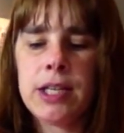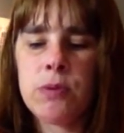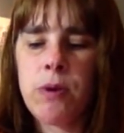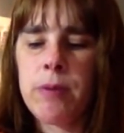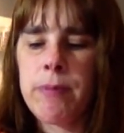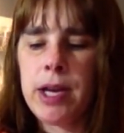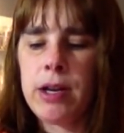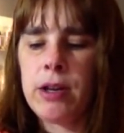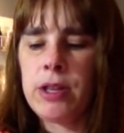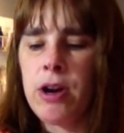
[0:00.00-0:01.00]
he is
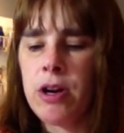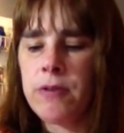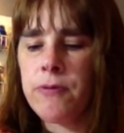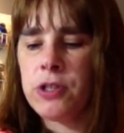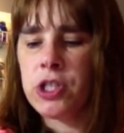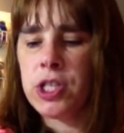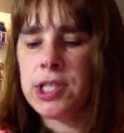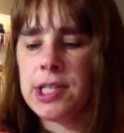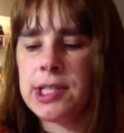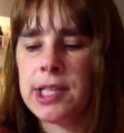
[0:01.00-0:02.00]
one man on the hunt for
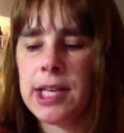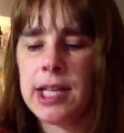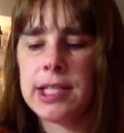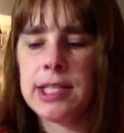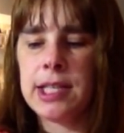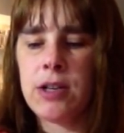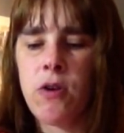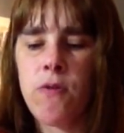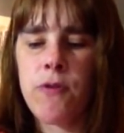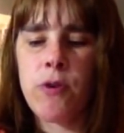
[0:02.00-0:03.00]
justice
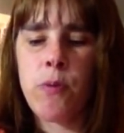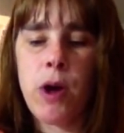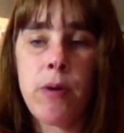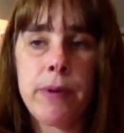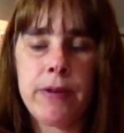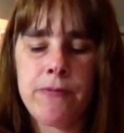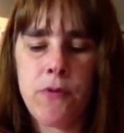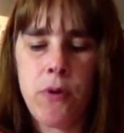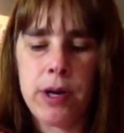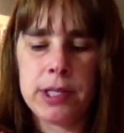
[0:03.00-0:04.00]
against an
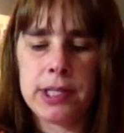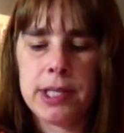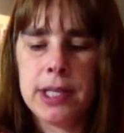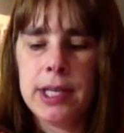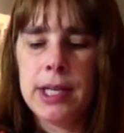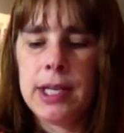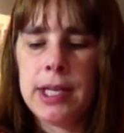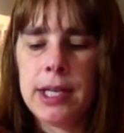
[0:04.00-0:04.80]
overwhelming force